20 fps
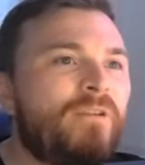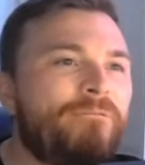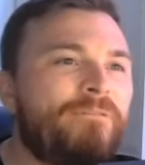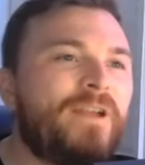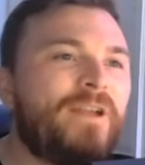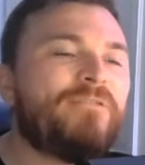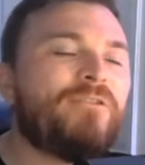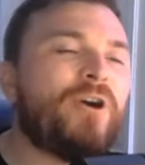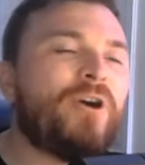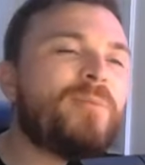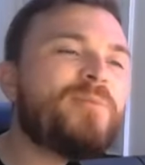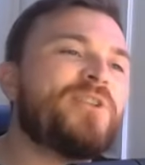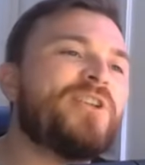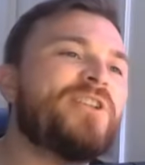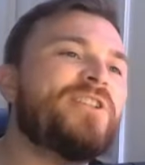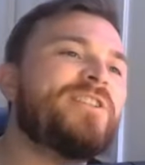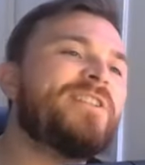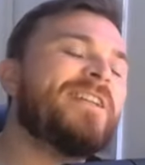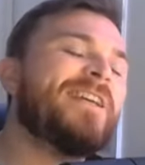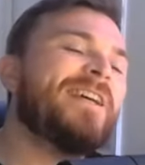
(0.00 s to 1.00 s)
Favourite
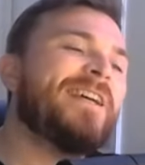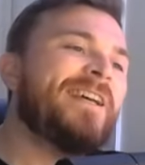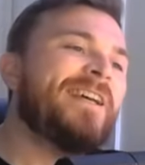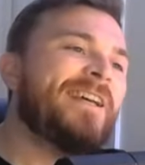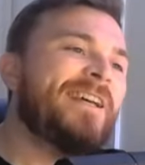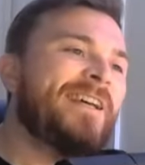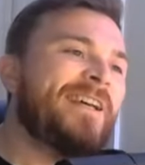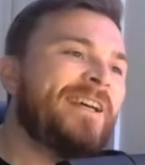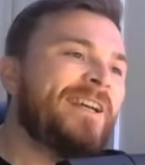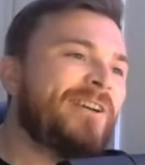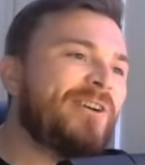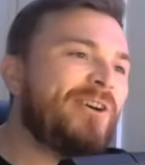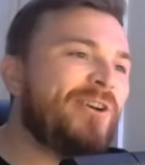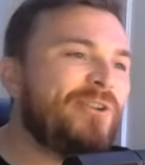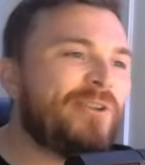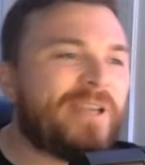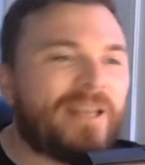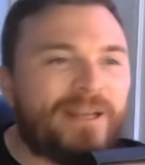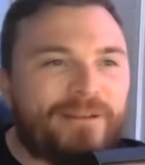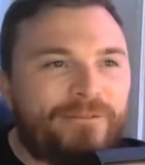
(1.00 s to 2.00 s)
options? Can't
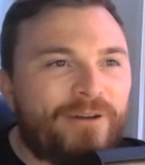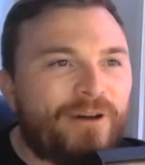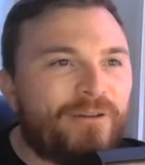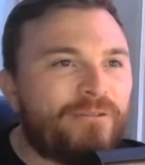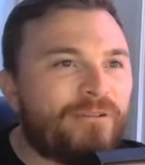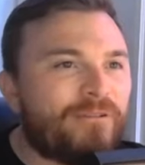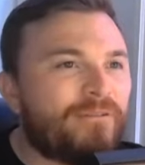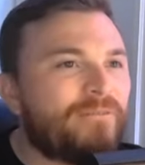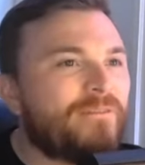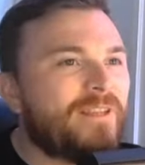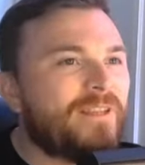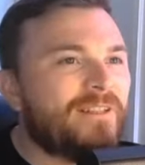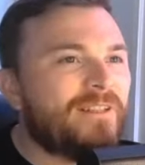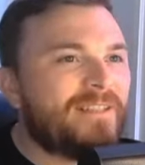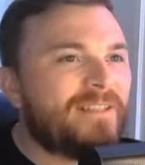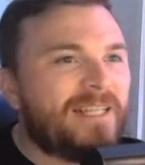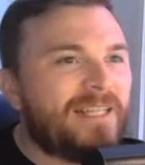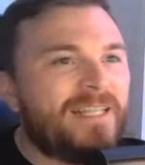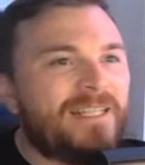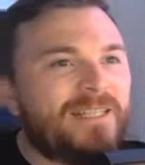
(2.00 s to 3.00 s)
look any further than
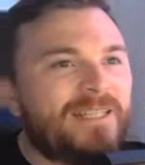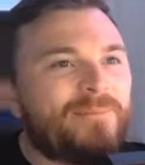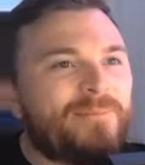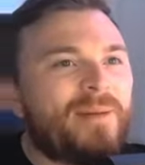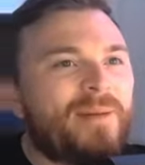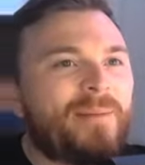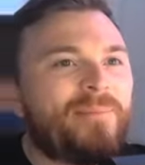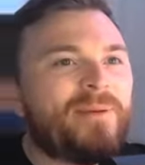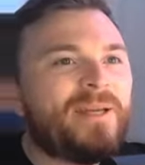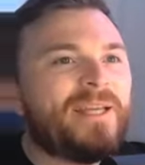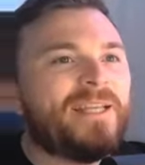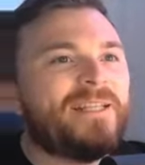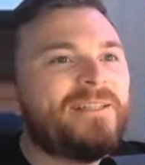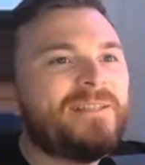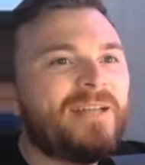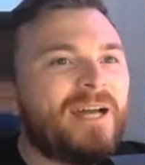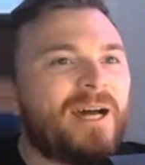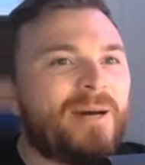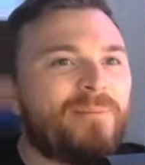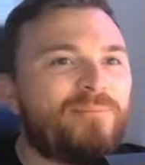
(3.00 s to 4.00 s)
Kylian
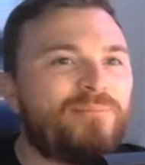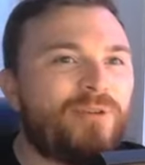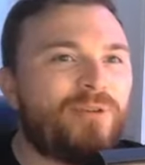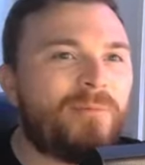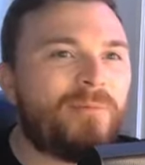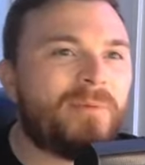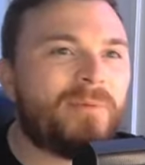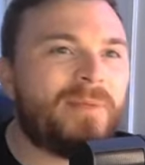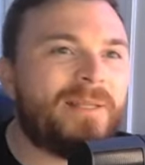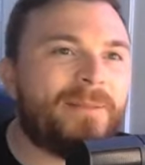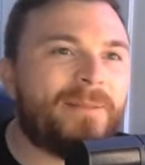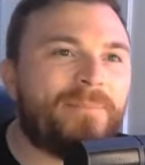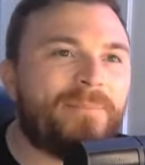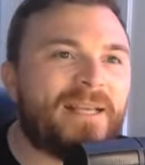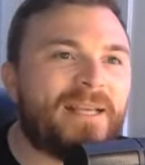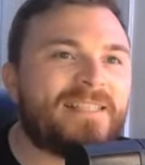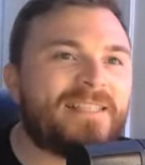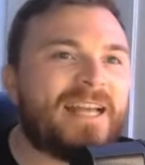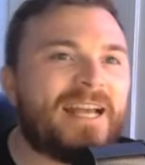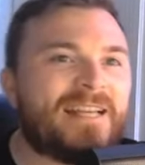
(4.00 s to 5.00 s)
Mbappe. Probably the
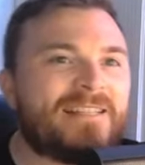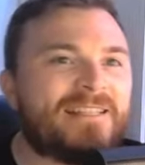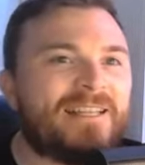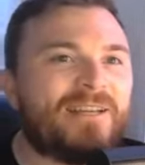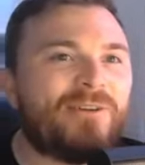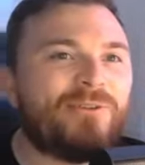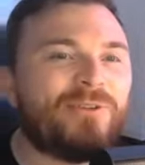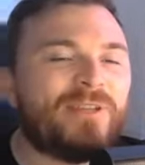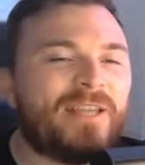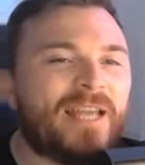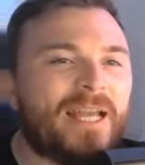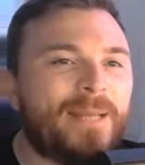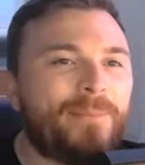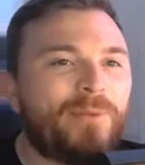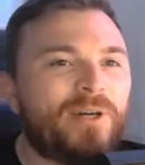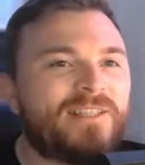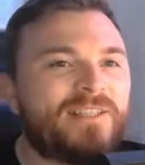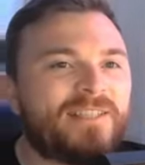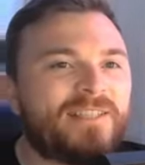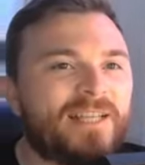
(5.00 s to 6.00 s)
best asset on the game,
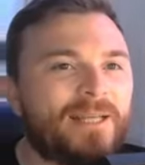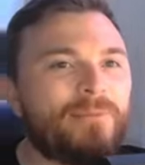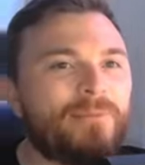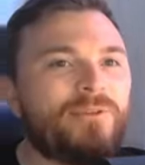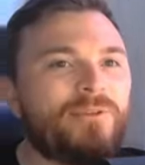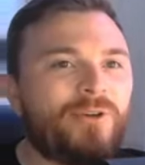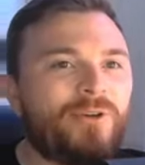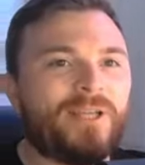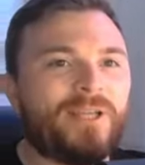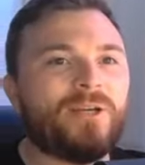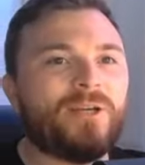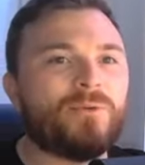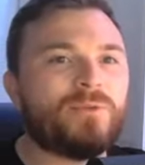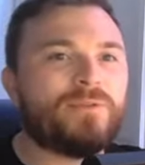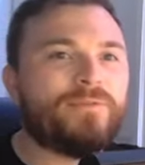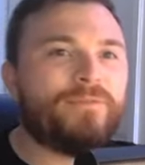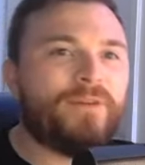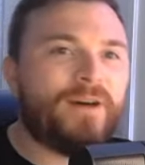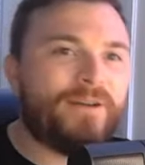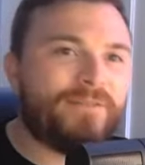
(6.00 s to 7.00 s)
I'd say. 9 goals,
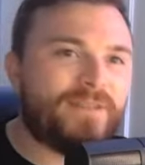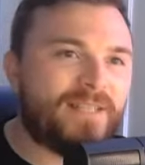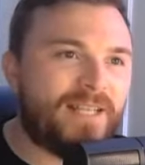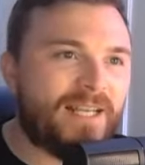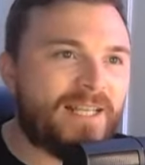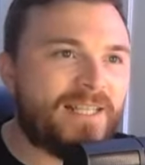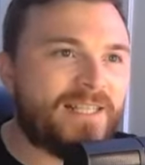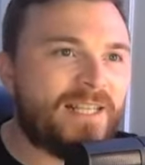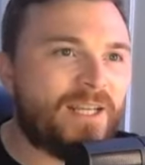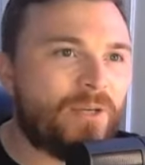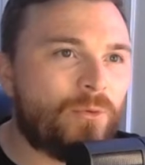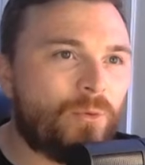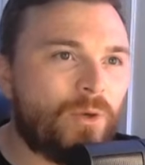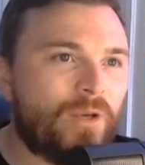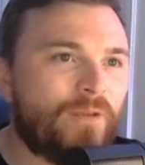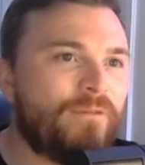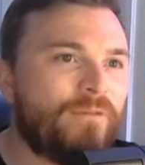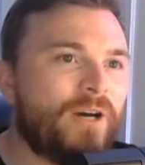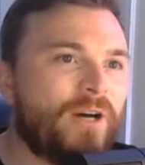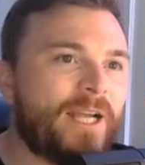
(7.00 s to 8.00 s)
5 assists in
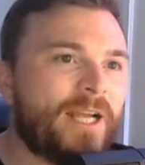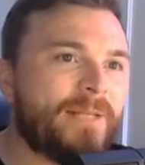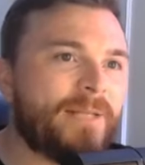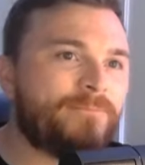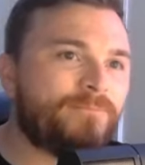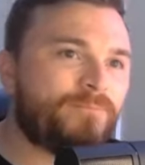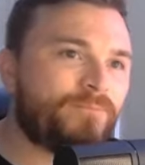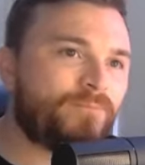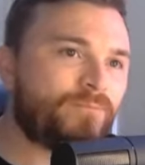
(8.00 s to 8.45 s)
qualifying.